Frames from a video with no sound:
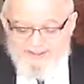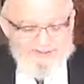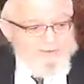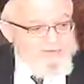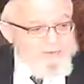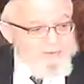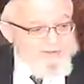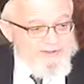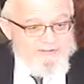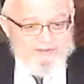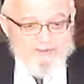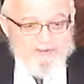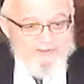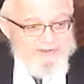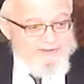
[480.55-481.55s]
and a few silver
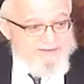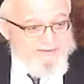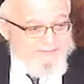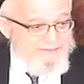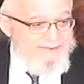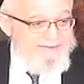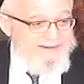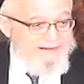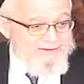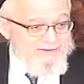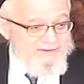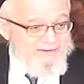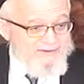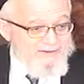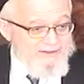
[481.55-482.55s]
coins? No
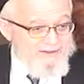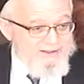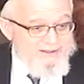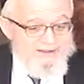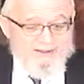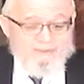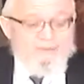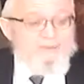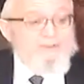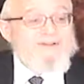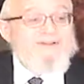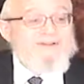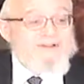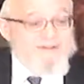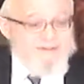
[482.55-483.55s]
comparison. But what
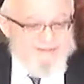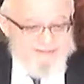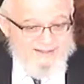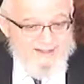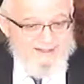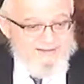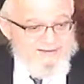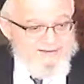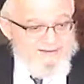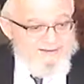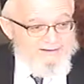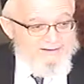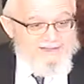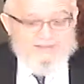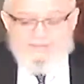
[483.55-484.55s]
does he understand?
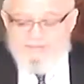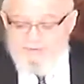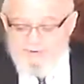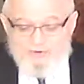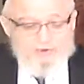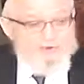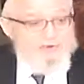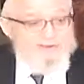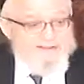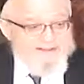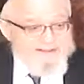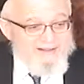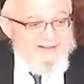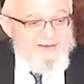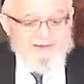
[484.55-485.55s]
He's immature, he's
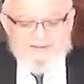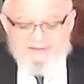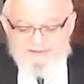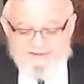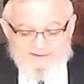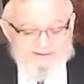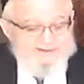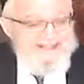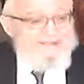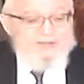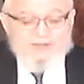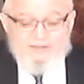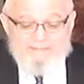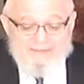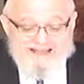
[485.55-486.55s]
illiterate, doesn't have the
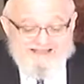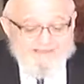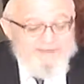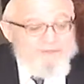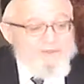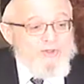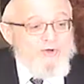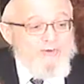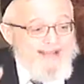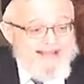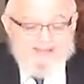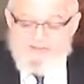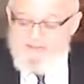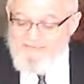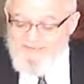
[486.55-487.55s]
capacity even to
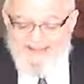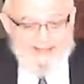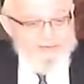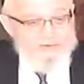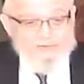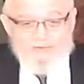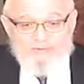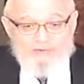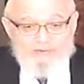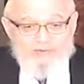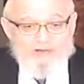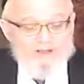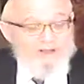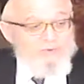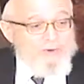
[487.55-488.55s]
grasp the value
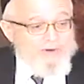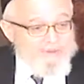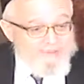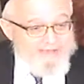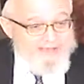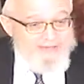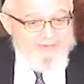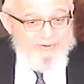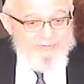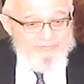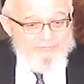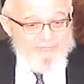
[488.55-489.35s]
of what he was given.